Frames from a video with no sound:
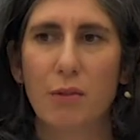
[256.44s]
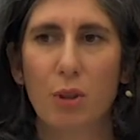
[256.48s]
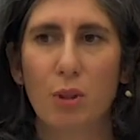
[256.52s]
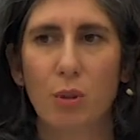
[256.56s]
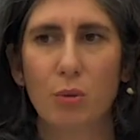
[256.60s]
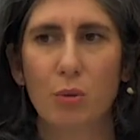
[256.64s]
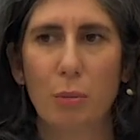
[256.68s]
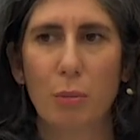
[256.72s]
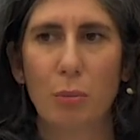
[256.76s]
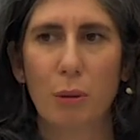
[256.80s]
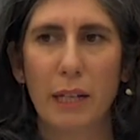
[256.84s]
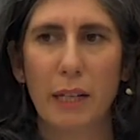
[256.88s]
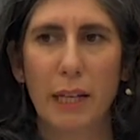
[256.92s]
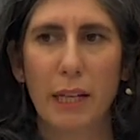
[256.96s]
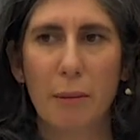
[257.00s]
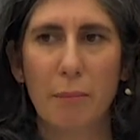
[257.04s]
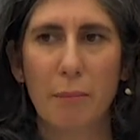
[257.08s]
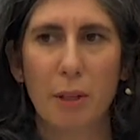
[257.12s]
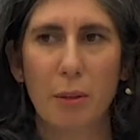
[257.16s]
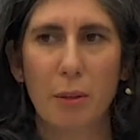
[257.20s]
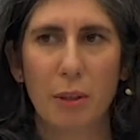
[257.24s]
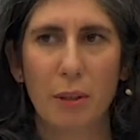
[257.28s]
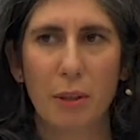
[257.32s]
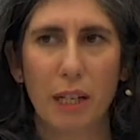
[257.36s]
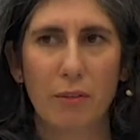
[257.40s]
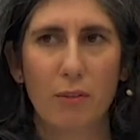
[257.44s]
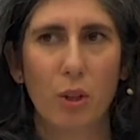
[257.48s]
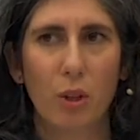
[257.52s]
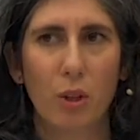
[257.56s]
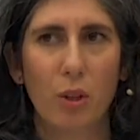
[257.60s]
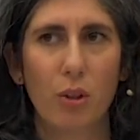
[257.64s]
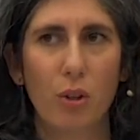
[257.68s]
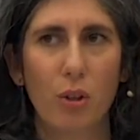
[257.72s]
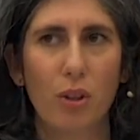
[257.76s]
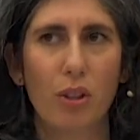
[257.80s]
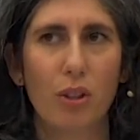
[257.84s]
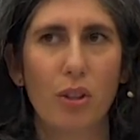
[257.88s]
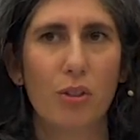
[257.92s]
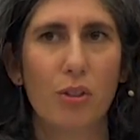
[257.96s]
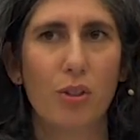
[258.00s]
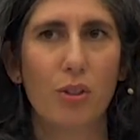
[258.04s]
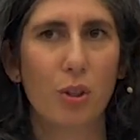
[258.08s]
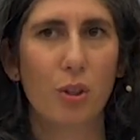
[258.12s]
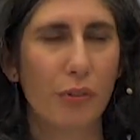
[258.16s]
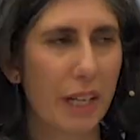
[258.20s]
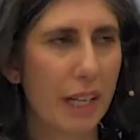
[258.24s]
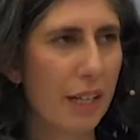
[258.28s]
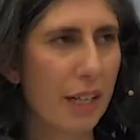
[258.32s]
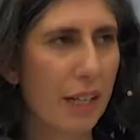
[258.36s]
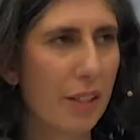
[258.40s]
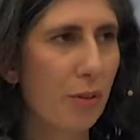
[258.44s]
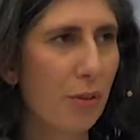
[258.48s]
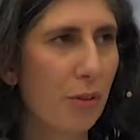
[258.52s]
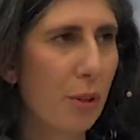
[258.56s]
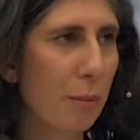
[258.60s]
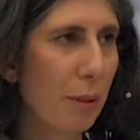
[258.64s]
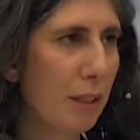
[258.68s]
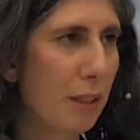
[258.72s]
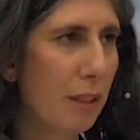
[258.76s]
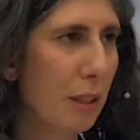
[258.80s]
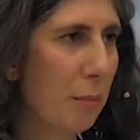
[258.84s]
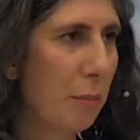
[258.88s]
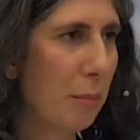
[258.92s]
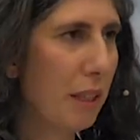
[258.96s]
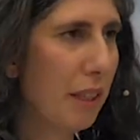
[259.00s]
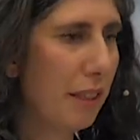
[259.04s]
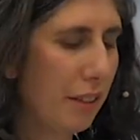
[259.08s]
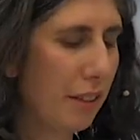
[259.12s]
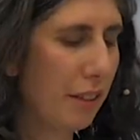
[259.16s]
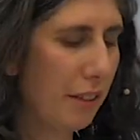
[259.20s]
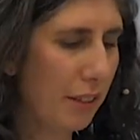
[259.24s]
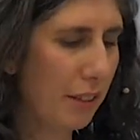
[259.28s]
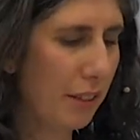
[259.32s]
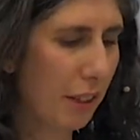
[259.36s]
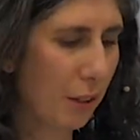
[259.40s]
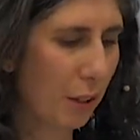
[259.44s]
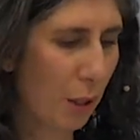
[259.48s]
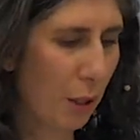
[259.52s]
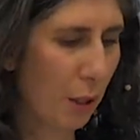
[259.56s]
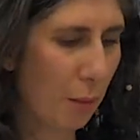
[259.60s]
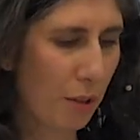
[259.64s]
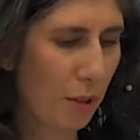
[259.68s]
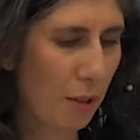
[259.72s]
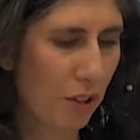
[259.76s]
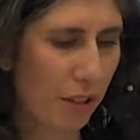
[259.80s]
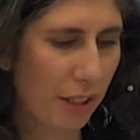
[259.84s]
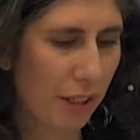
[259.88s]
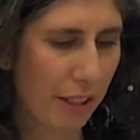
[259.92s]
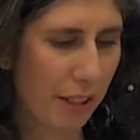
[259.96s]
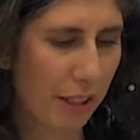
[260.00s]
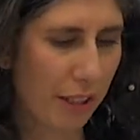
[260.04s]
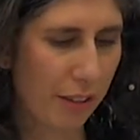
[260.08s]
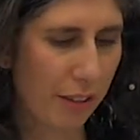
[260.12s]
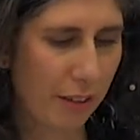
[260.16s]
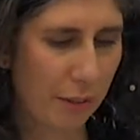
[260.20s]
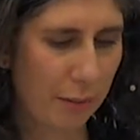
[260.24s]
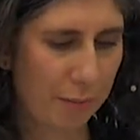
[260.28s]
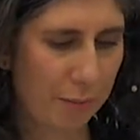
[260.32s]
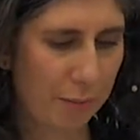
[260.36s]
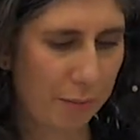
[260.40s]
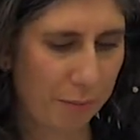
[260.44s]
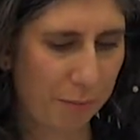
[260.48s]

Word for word: role to play, but we have all the surveillance responsibilities that the Commission has.